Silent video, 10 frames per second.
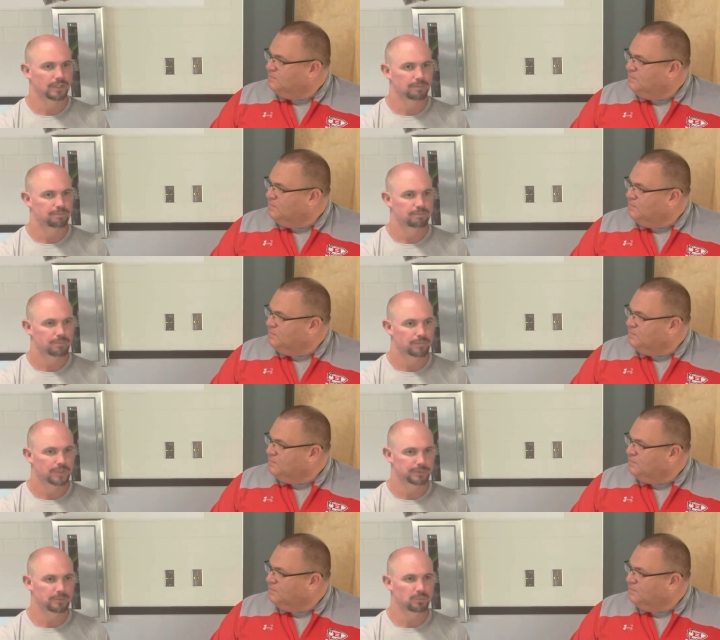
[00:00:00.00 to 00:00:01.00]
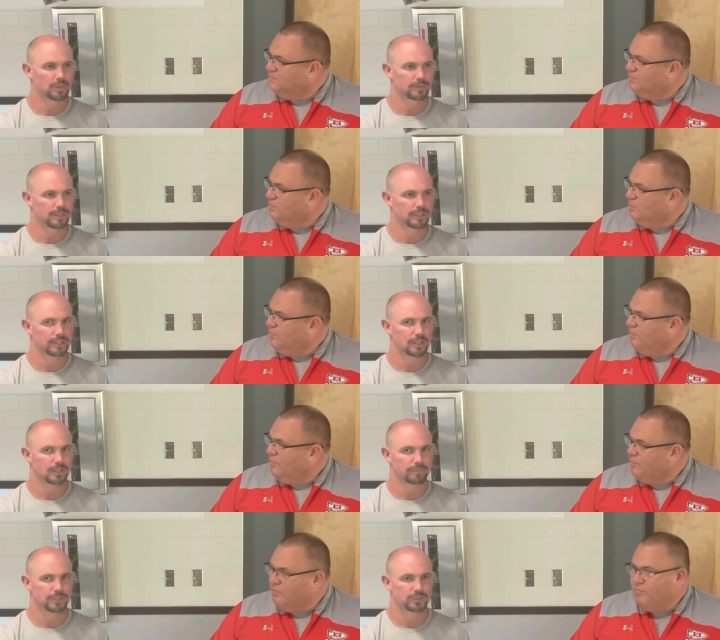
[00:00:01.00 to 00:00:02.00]
Speaker 1: um, that's been one thing that our
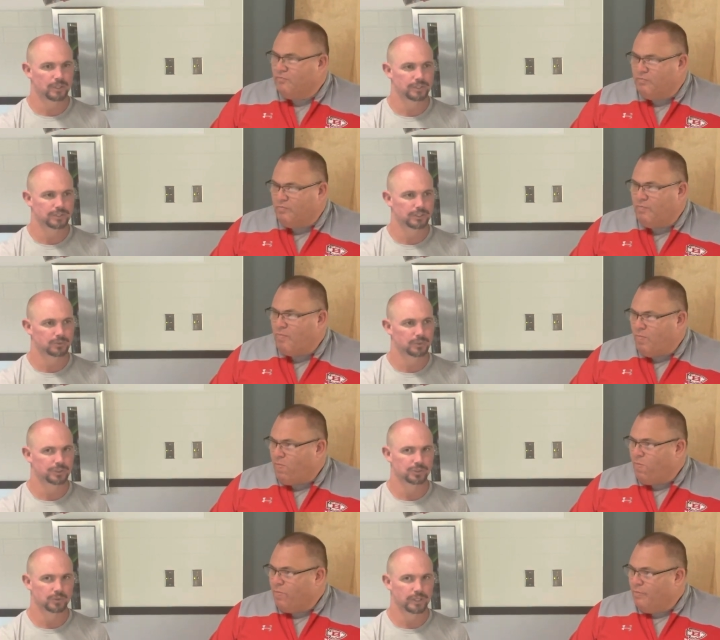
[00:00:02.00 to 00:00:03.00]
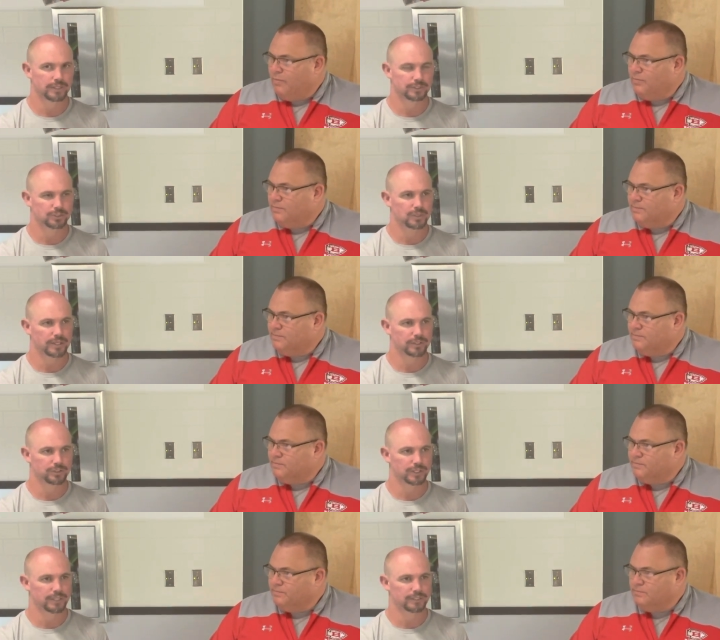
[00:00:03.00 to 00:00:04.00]
administration has really stressed is trying to
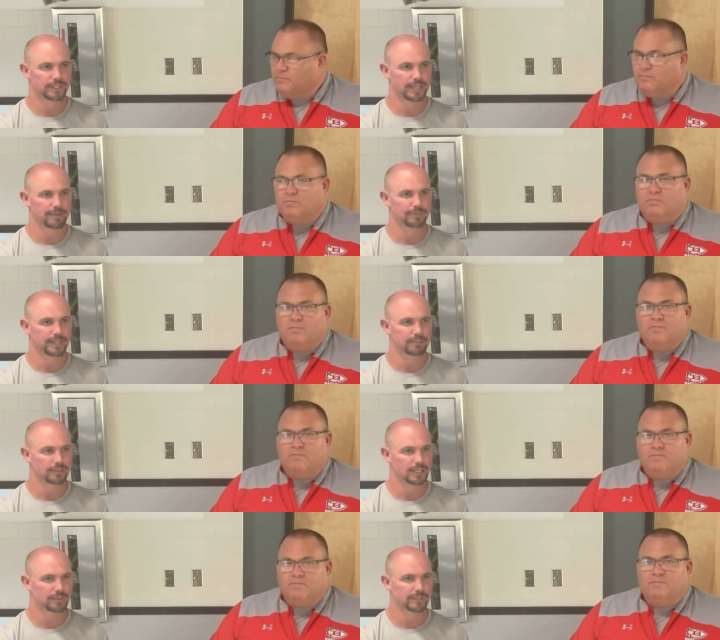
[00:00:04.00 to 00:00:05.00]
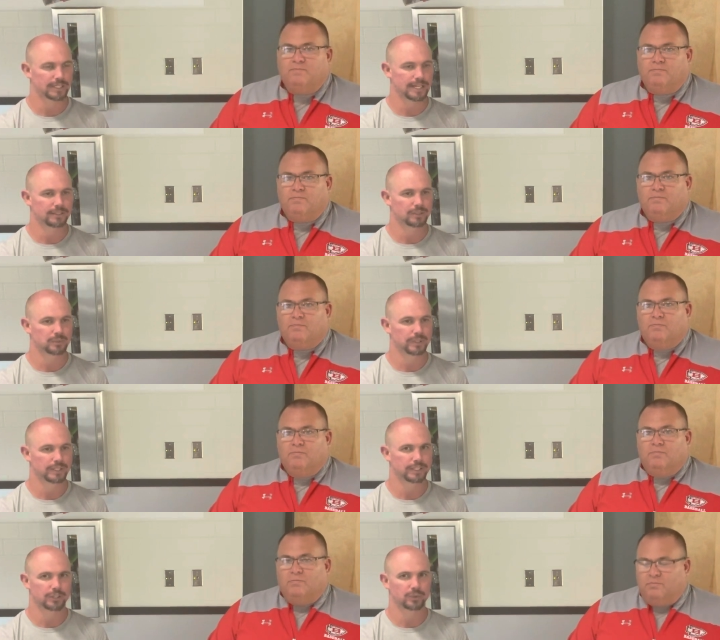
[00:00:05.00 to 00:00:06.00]
change the game day environment. And I know that it
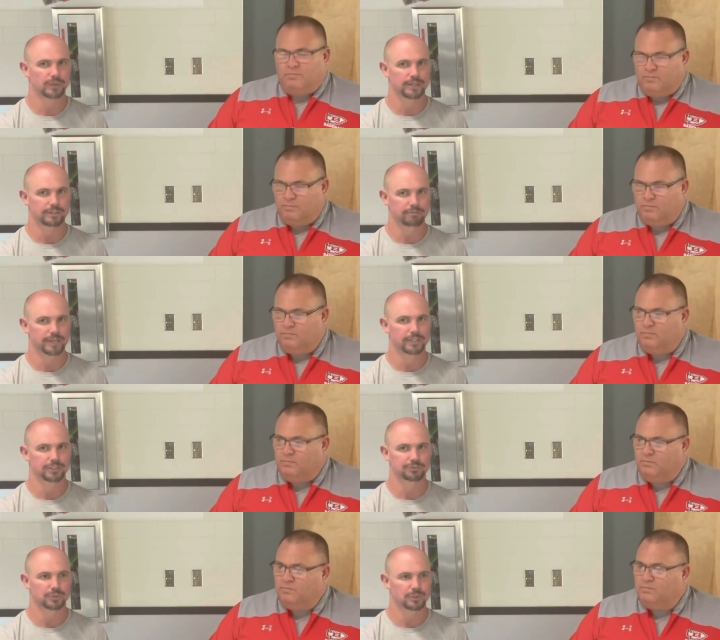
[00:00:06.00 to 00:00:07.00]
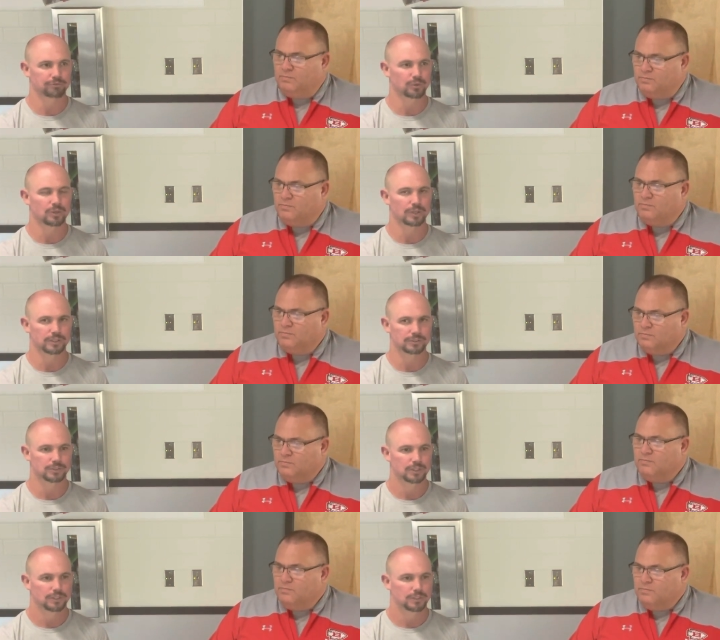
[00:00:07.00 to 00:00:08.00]
can create an advantage for, for us.
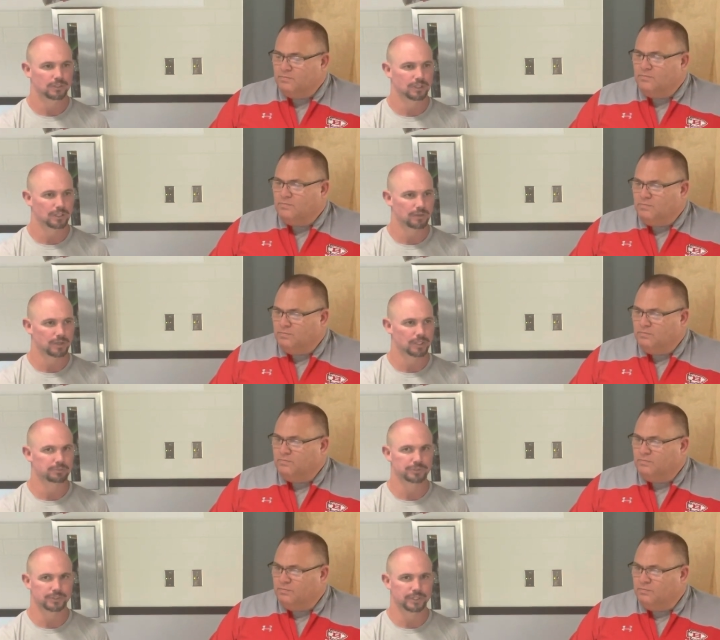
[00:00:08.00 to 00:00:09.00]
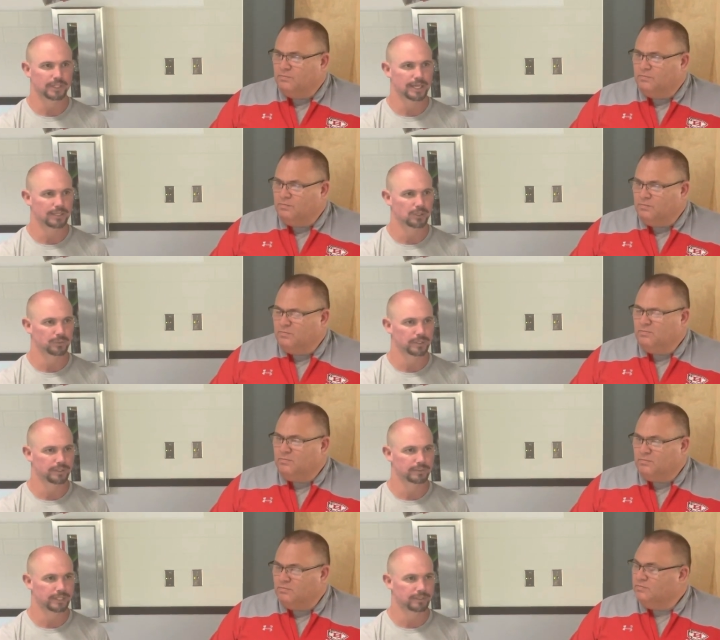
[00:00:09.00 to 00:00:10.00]
Uh, 100%. I know that,
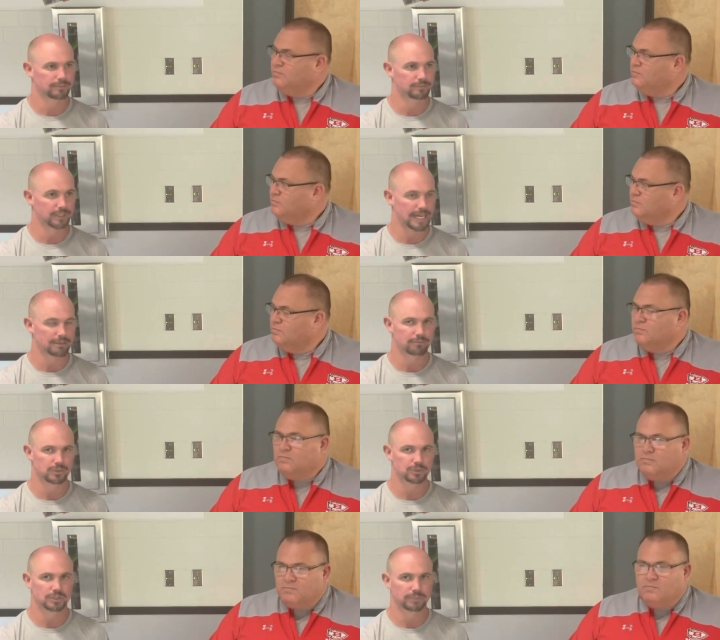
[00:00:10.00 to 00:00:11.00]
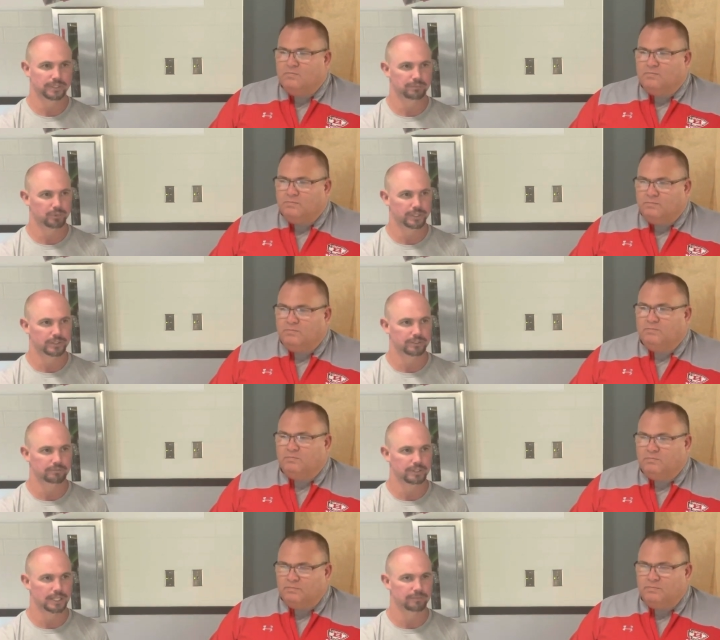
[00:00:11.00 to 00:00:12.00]
that D'Iberville is going to bring, bring a good
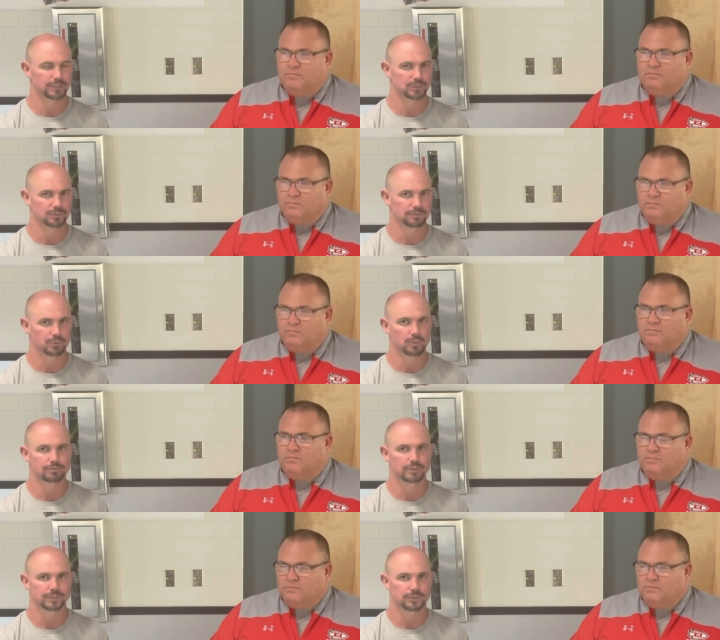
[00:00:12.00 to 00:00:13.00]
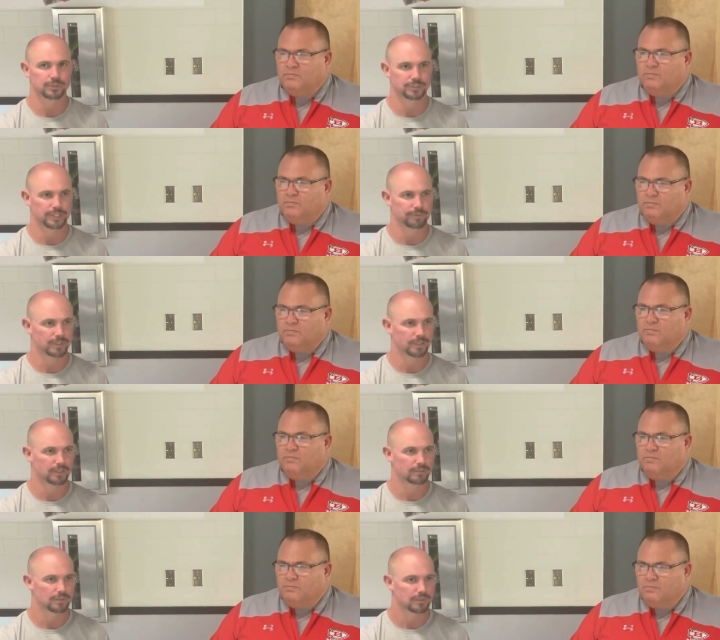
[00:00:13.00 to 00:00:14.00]
environment, so it's important for us to do the same thing.